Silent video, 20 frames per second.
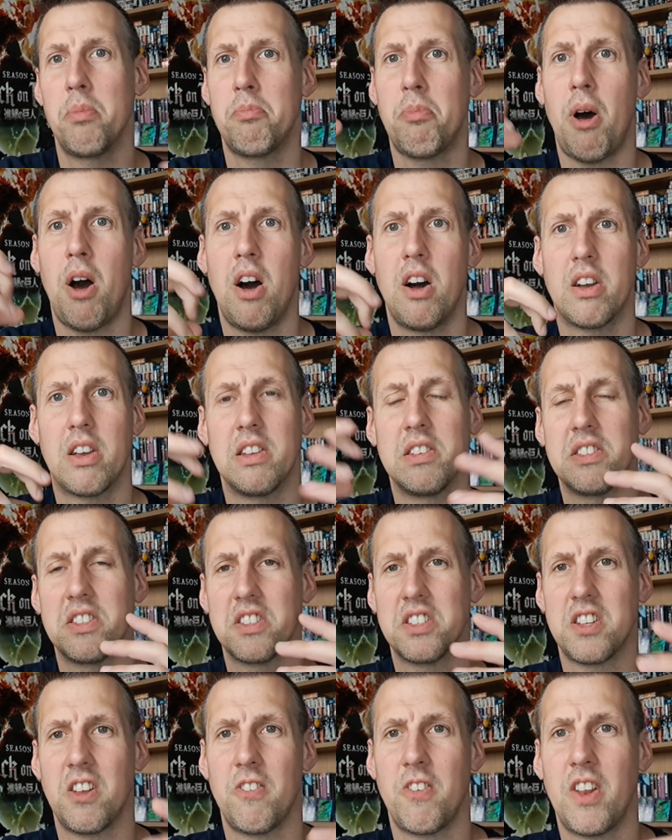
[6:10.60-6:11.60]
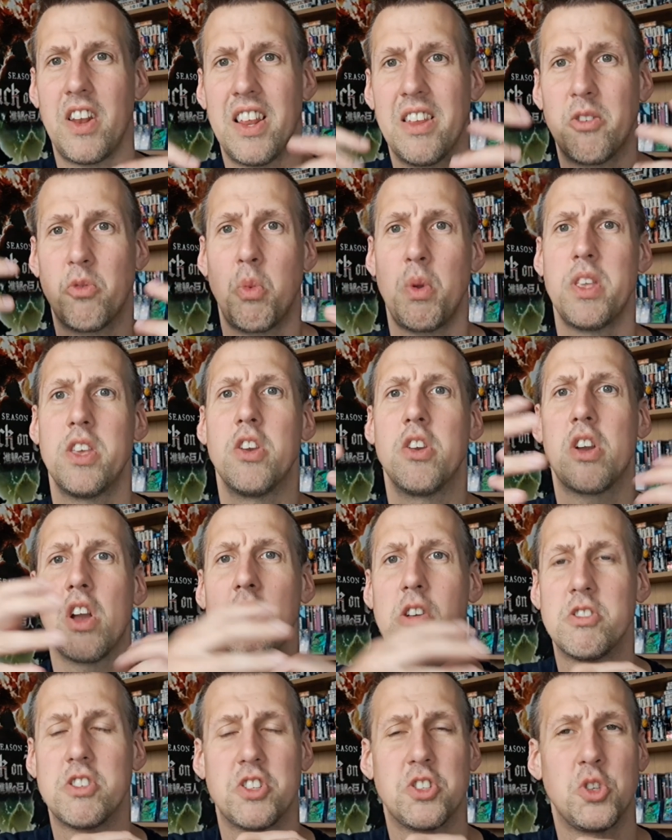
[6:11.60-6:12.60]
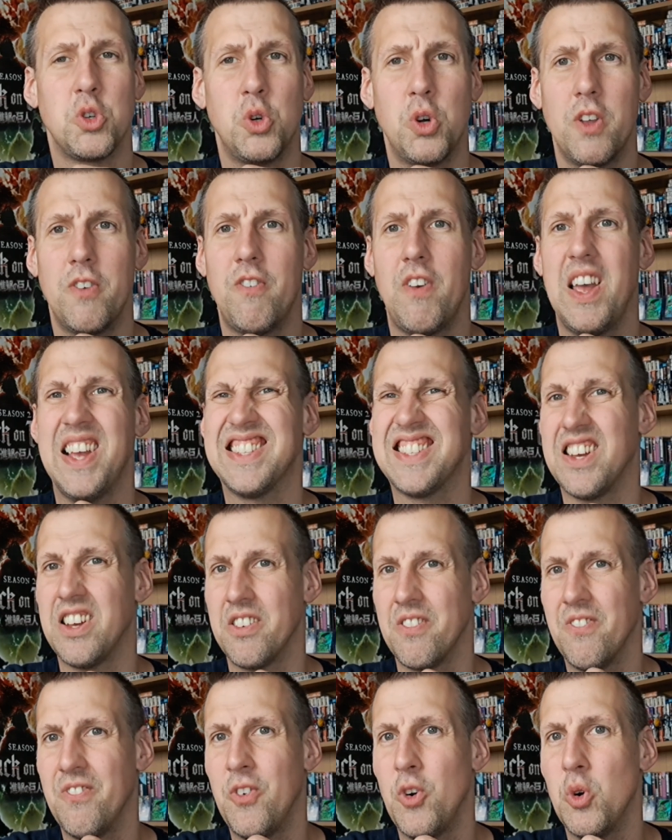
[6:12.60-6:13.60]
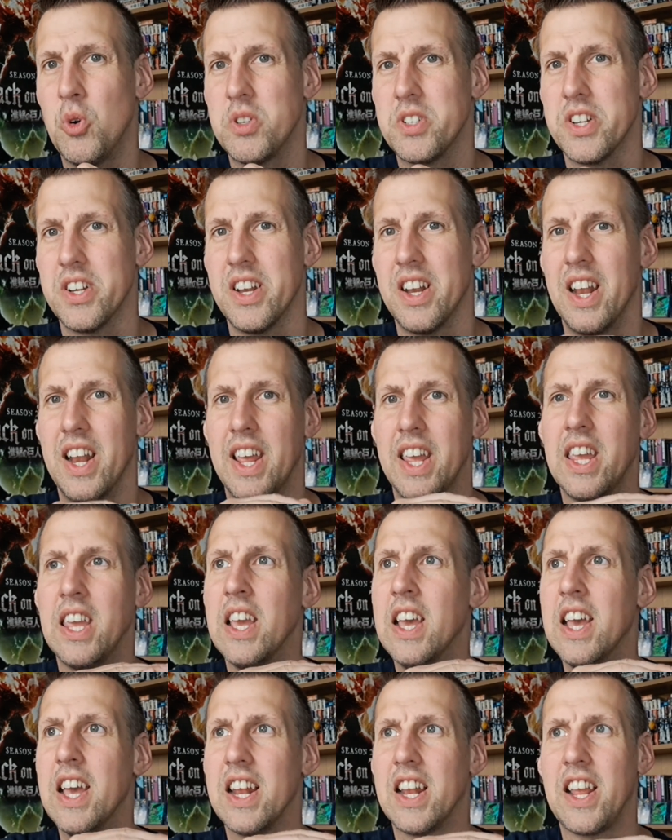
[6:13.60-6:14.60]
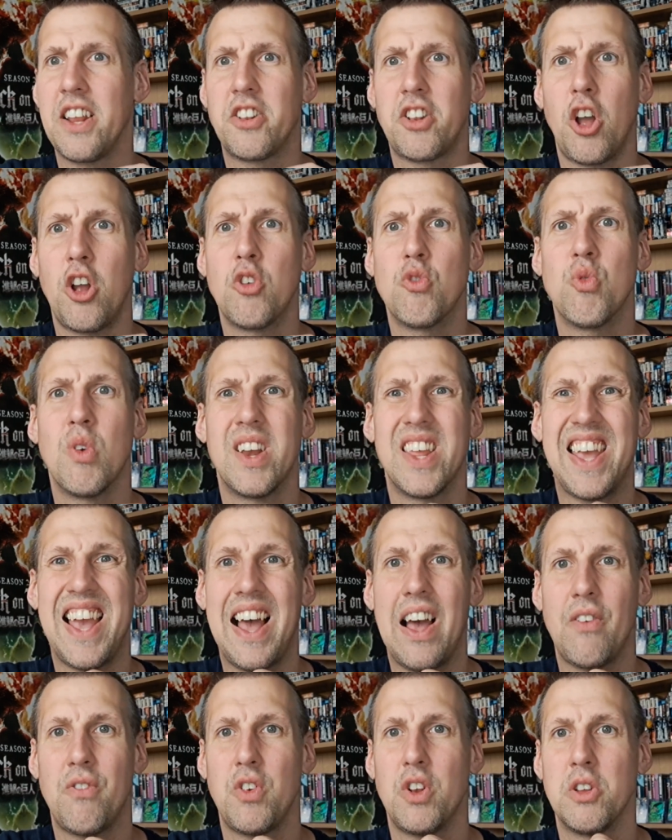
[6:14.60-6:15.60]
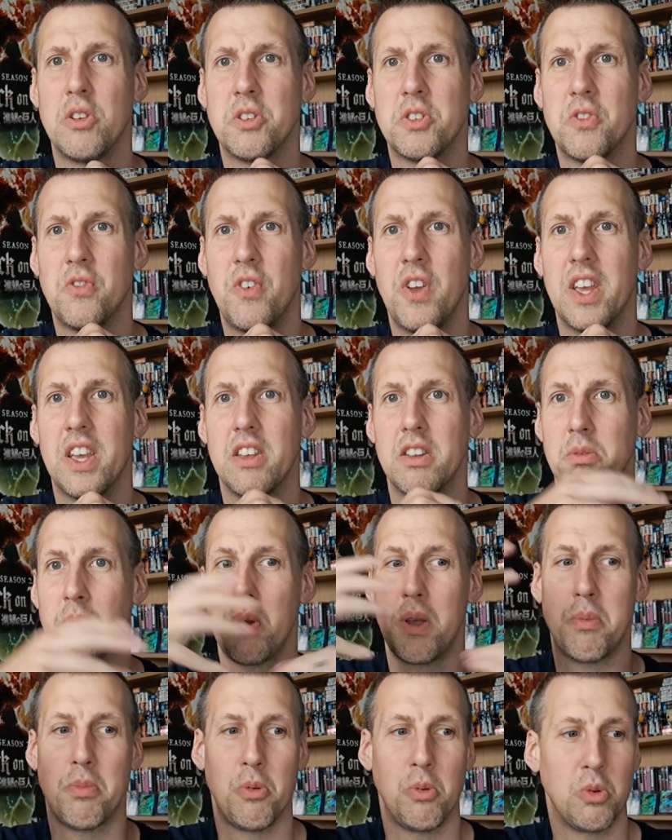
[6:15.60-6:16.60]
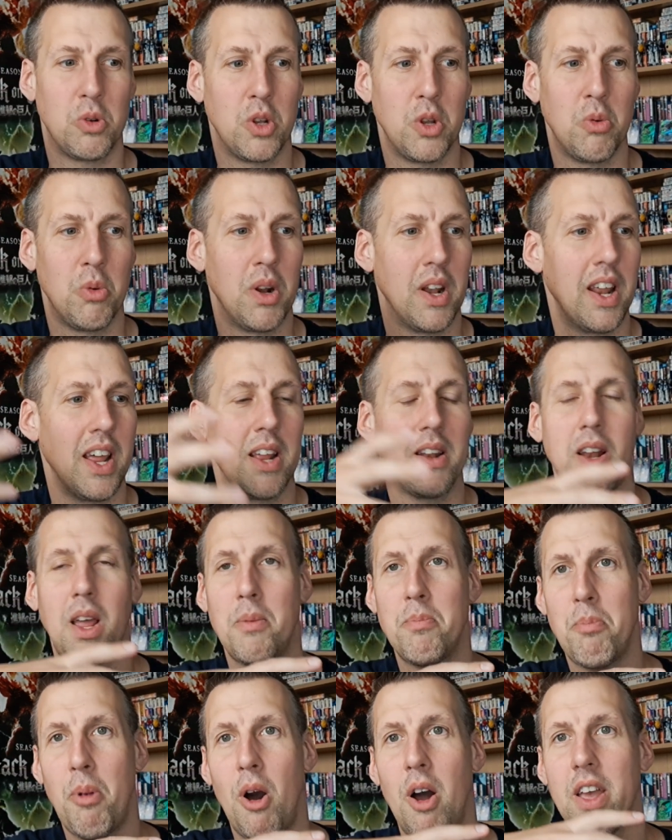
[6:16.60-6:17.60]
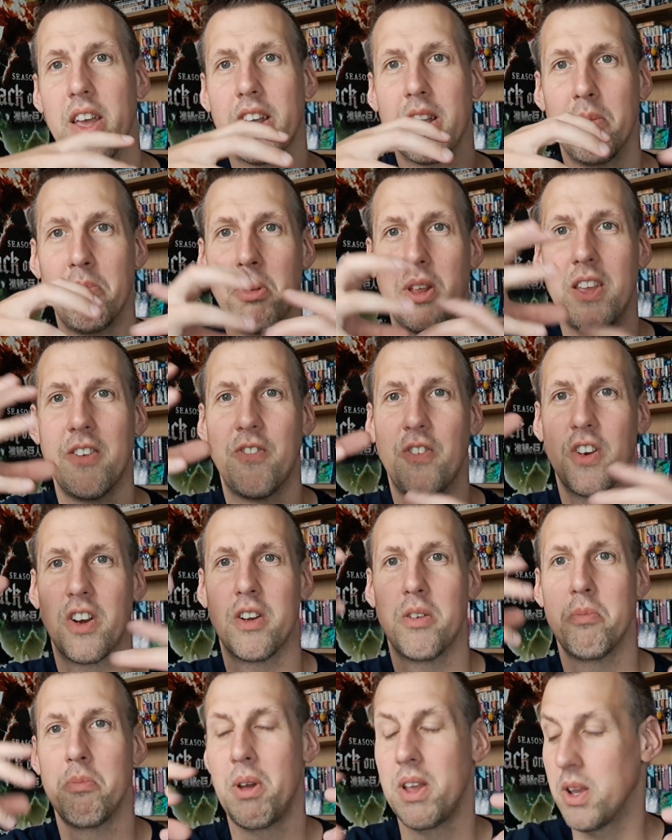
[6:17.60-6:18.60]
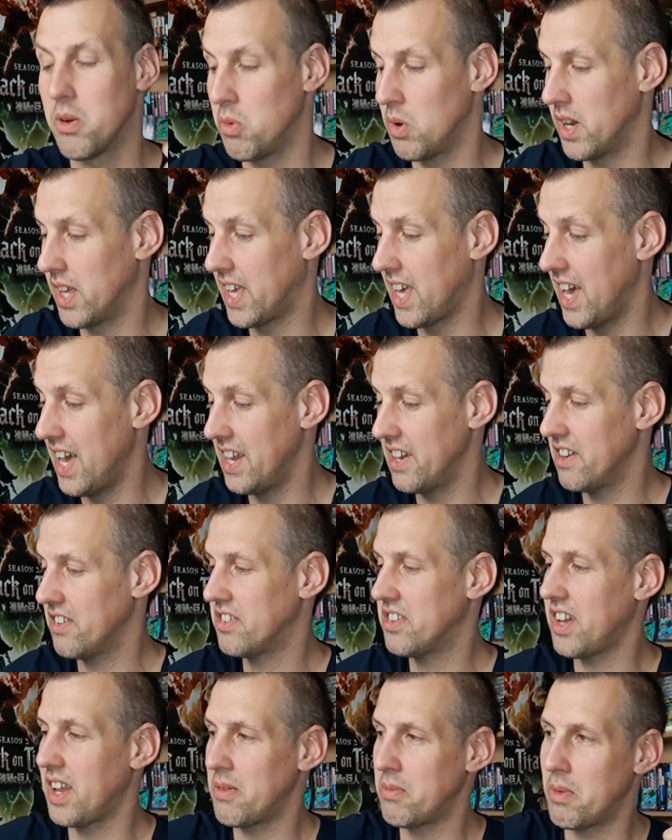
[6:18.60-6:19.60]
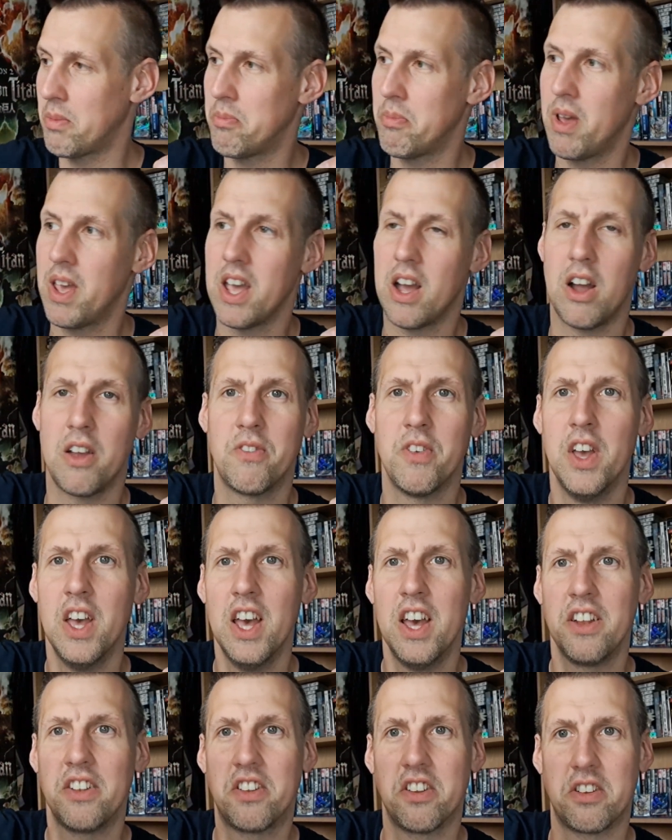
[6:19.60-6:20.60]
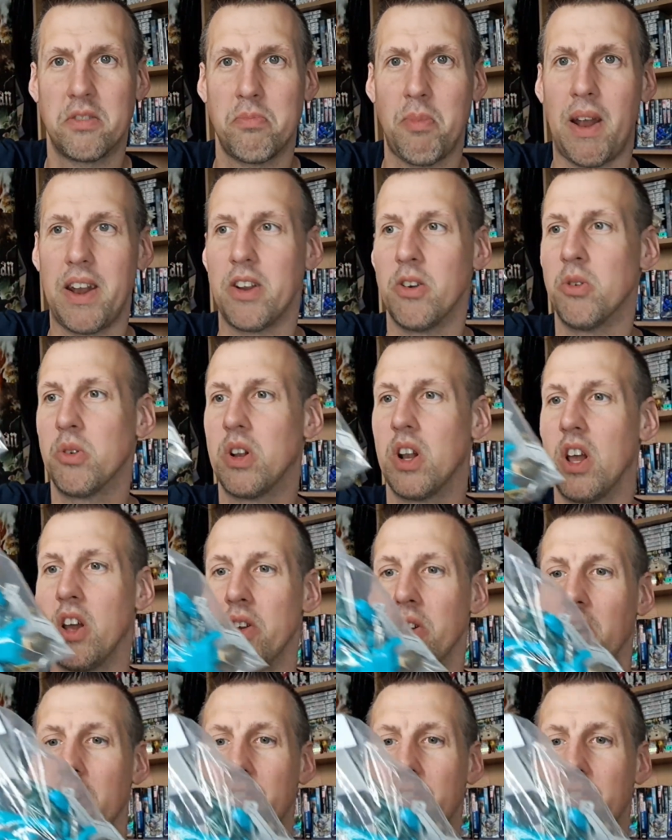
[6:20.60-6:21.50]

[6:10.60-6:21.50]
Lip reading: bargains and stuff like this. When you go to toy fairs, unfortunately, they don't really have loose figures. People do what they buy a complete figure and make what they can. Same with me. I dismantled a load. I